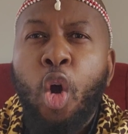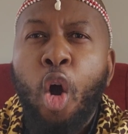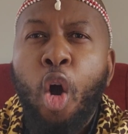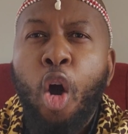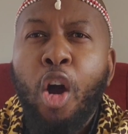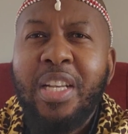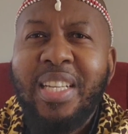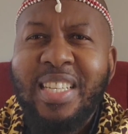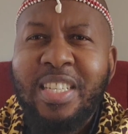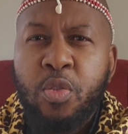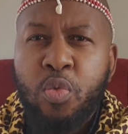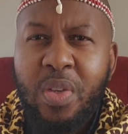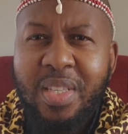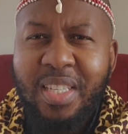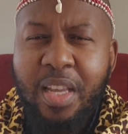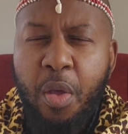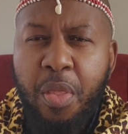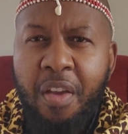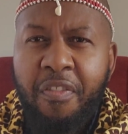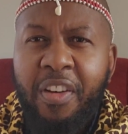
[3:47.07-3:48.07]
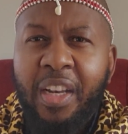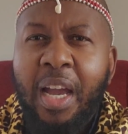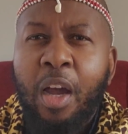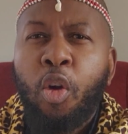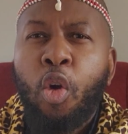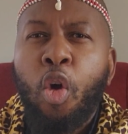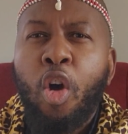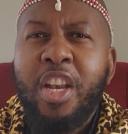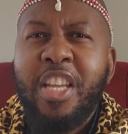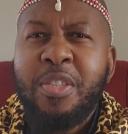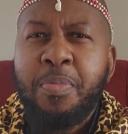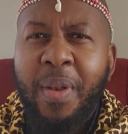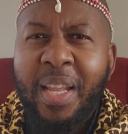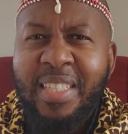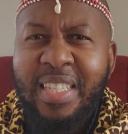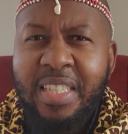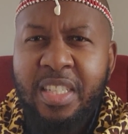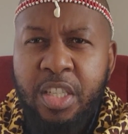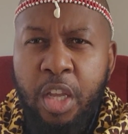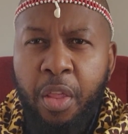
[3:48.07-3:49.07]
God is with South Africa, God is
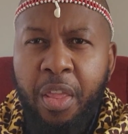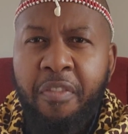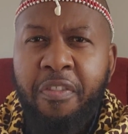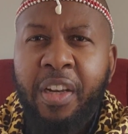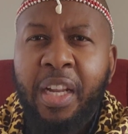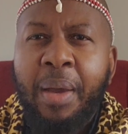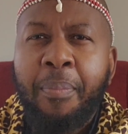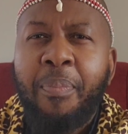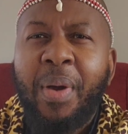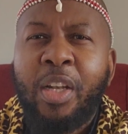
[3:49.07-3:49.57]
blessing South Africa,